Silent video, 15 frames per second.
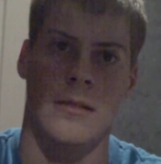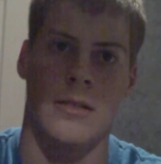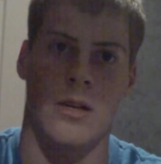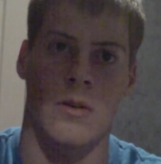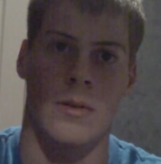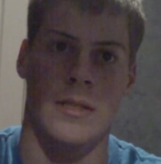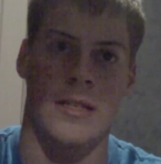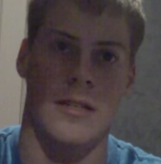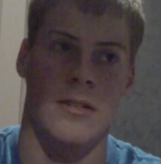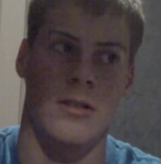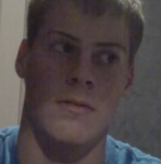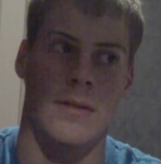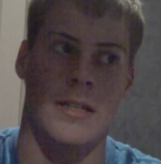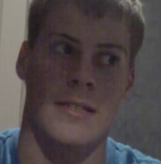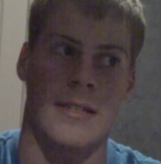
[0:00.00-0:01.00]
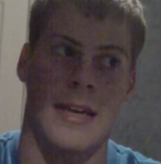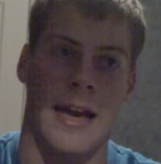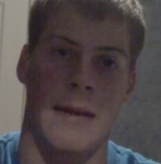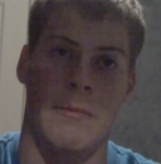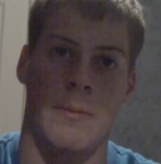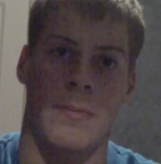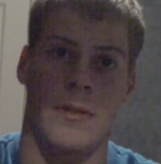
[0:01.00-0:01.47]
So it's a 2-disc
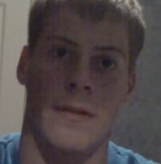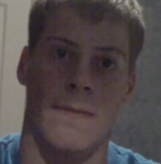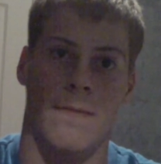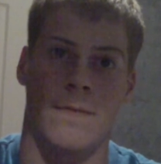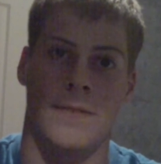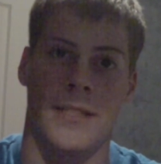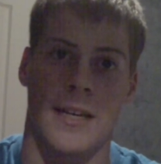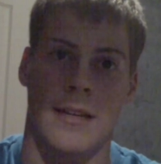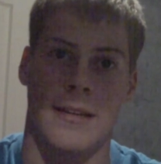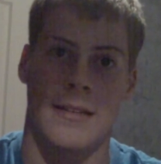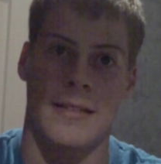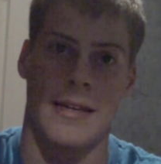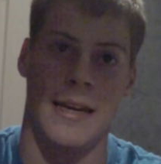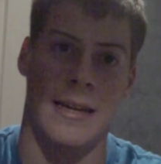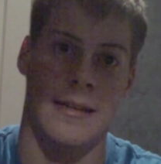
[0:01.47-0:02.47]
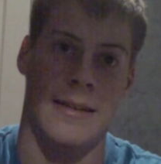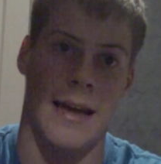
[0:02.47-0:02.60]
game. You put the second disc in,